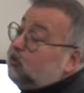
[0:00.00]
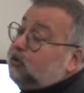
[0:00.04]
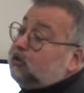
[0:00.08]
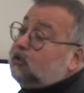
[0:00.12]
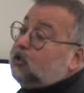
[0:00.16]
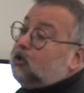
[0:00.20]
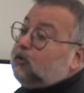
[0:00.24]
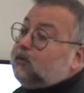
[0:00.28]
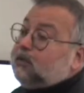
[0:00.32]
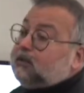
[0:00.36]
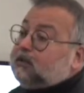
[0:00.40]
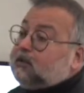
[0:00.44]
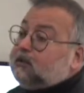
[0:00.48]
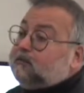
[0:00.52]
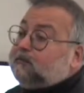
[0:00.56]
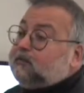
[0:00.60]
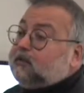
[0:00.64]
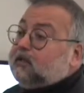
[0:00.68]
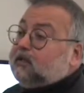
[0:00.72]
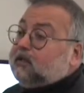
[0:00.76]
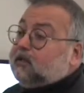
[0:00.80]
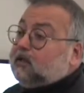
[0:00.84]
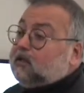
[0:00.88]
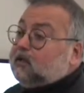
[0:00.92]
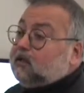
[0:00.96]
innovative
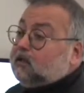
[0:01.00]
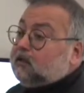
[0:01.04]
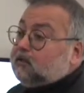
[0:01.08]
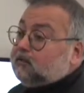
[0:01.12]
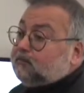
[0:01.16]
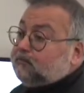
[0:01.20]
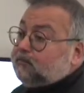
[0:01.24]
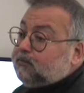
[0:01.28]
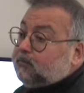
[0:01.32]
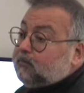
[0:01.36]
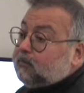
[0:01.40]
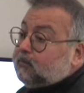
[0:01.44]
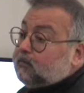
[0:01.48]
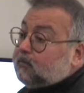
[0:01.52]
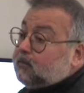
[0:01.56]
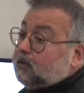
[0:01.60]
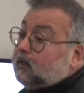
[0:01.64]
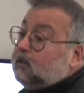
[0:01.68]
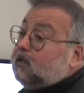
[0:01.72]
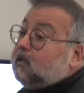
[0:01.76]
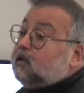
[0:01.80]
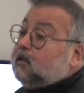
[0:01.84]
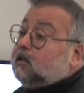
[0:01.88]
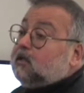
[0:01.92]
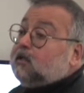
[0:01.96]
they are.
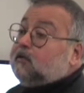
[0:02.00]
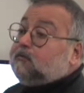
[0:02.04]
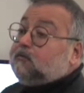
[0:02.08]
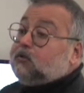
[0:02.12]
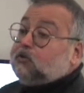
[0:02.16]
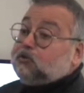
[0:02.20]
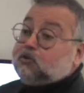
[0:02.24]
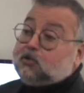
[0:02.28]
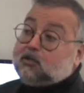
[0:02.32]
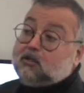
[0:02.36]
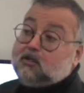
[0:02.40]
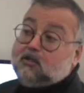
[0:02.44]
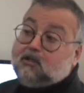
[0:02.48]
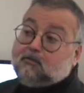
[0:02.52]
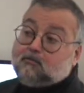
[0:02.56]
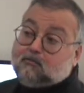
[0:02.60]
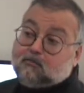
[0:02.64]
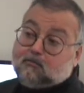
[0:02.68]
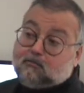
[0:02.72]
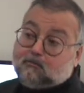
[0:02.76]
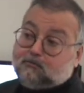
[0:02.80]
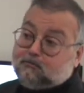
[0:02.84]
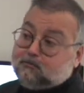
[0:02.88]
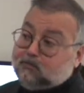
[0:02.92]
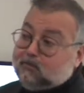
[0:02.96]
If you see,
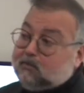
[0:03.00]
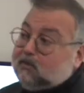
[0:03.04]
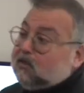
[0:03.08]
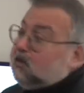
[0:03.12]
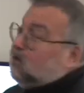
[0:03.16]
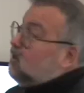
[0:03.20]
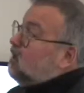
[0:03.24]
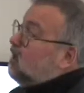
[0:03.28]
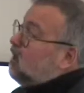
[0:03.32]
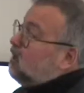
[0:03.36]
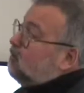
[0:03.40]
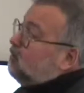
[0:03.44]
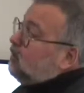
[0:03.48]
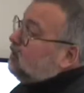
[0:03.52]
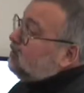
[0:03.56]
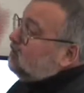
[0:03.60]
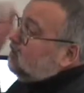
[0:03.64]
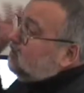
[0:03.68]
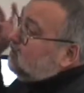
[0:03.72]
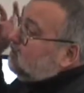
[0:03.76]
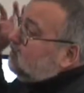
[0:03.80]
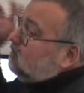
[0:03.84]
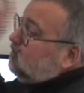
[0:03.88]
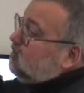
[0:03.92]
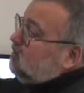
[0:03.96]
I
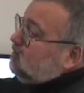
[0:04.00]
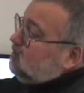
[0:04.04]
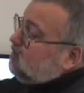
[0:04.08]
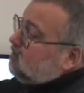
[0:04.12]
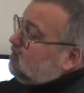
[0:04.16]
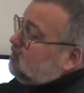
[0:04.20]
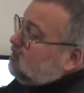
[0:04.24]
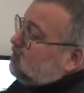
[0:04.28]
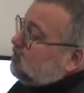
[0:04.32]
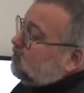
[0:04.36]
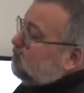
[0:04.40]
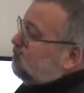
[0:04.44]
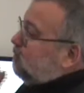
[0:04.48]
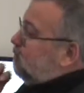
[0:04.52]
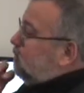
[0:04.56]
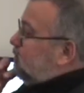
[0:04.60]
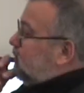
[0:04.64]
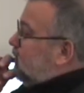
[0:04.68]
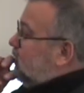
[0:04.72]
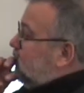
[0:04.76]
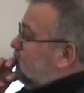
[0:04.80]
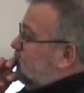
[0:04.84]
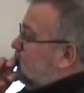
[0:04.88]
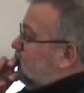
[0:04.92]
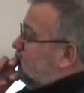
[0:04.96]
mean, this is
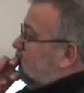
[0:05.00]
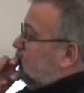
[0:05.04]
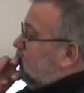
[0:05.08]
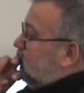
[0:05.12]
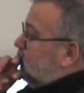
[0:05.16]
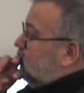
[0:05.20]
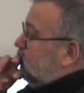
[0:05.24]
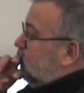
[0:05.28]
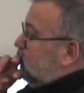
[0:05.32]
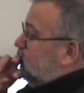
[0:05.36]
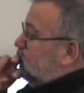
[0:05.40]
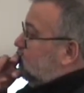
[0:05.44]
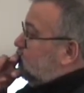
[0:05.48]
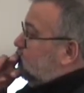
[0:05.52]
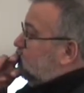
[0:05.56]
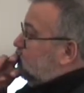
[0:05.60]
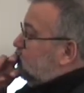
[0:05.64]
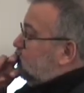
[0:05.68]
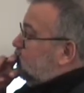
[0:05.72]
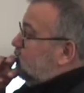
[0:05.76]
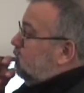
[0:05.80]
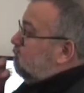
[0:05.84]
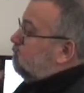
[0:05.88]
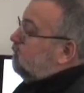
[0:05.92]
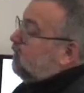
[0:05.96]

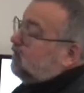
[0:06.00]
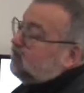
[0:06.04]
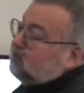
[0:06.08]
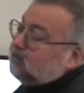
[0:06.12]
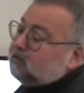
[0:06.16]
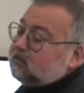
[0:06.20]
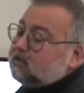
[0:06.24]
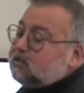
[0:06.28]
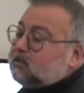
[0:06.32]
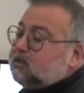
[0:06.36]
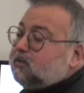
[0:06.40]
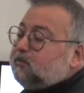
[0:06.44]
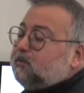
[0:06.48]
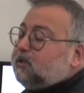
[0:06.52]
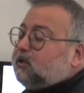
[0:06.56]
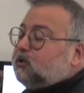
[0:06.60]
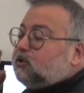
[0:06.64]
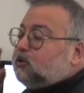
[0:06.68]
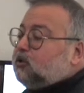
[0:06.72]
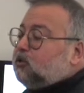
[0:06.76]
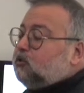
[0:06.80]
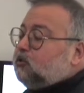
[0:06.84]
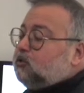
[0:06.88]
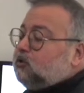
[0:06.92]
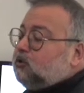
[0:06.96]
very interesting
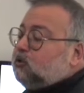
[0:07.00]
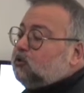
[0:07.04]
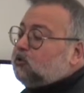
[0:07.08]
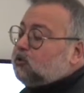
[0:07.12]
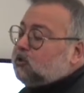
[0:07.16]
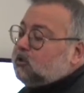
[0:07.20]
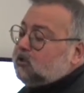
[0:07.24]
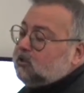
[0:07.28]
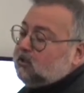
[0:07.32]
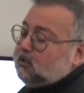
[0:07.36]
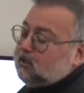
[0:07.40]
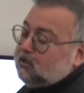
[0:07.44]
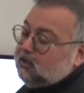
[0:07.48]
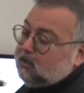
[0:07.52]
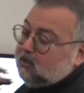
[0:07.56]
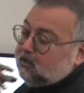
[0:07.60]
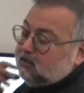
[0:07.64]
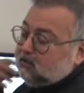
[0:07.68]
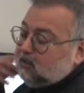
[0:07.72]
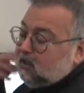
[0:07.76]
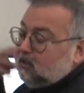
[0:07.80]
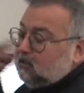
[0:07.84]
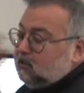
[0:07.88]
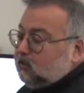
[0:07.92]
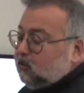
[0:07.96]
because you see the
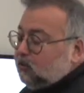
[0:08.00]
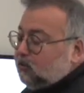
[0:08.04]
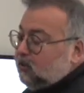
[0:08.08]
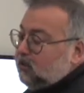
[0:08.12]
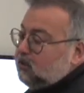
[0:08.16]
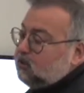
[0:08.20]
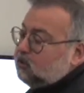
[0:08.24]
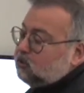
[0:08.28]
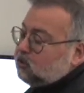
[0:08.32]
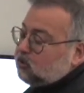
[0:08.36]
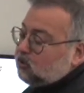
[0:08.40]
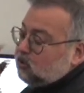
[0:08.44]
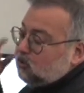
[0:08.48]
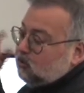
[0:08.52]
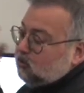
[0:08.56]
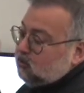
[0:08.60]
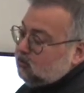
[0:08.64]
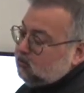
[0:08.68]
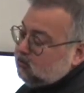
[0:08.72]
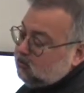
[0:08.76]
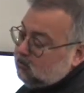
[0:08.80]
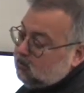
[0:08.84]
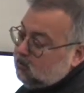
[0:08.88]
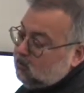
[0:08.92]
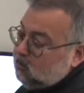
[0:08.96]
innovation